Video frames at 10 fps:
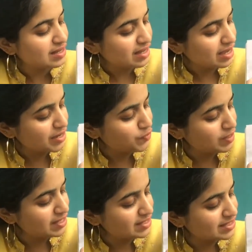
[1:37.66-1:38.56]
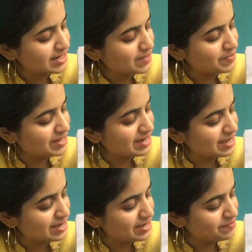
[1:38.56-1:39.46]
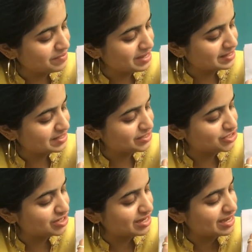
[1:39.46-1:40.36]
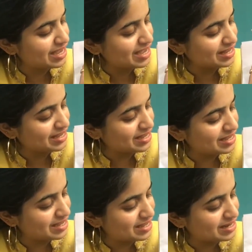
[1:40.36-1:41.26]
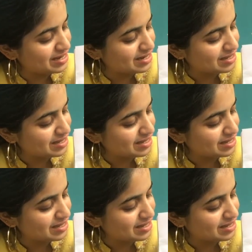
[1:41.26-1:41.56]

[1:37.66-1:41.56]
and one sleeping line makes a triangle.